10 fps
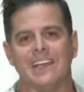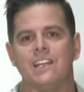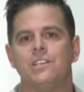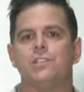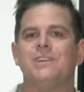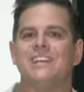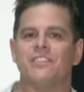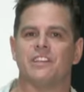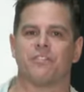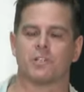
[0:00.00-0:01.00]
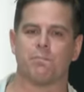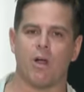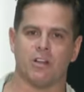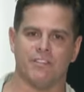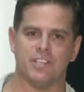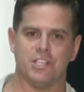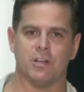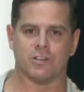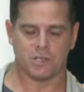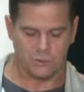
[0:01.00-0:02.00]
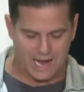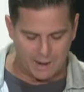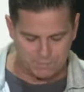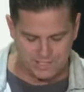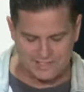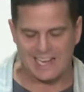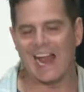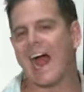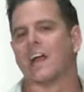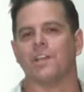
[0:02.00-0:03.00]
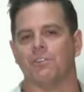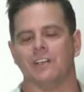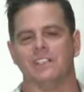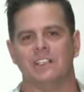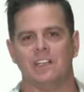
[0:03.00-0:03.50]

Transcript: into even the first part of this year, so up-to-date accurate.